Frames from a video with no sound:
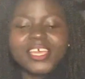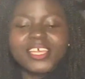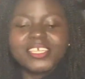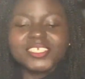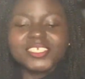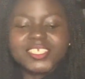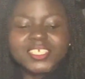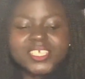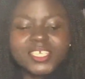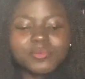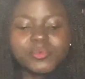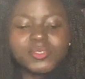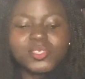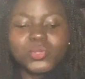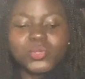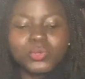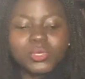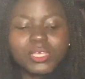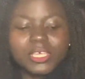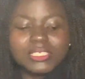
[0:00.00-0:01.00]
And she keeps
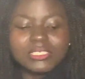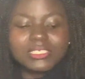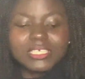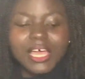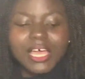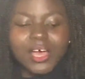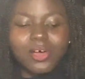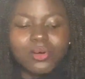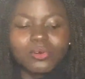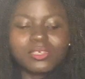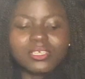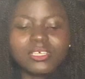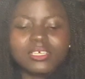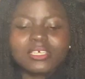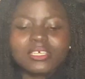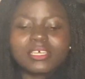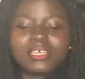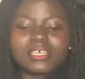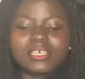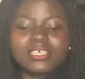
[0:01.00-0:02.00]
looking down,
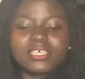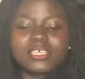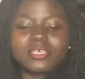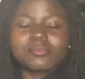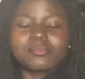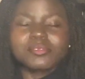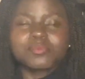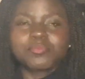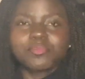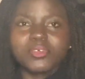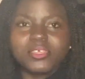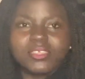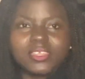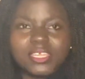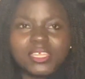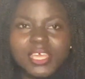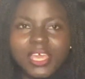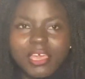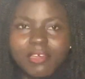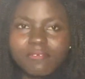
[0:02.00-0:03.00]
keeps
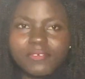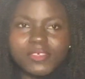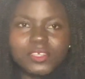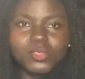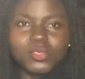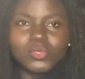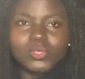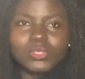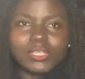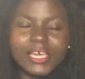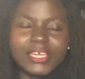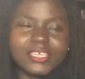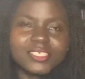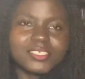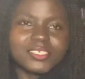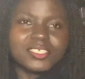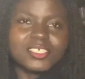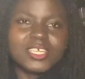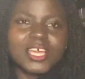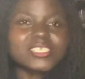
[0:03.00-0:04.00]
breathing heavy. Like
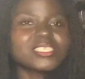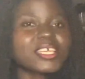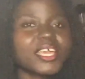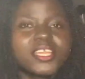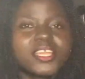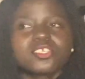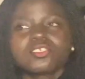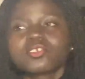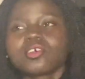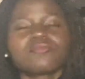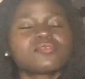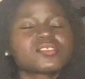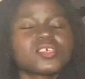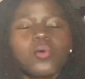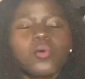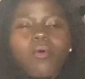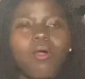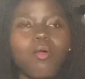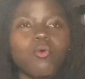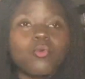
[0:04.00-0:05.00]
she has the energy of
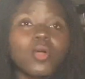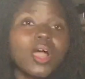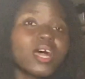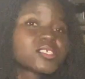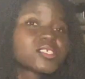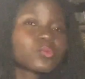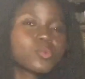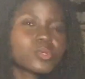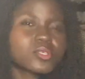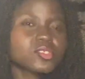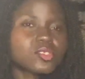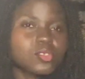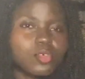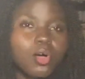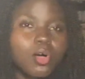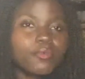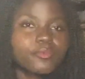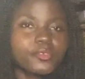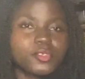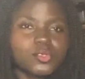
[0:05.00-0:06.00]
someone who has
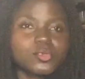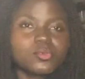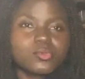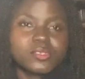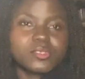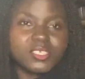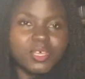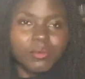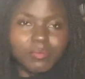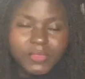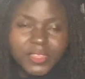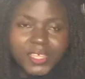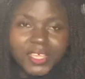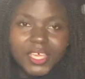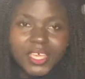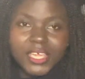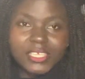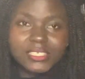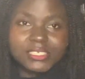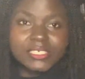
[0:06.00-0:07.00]
resolved to do
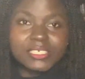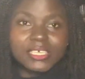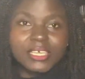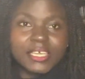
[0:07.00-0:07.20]
something, and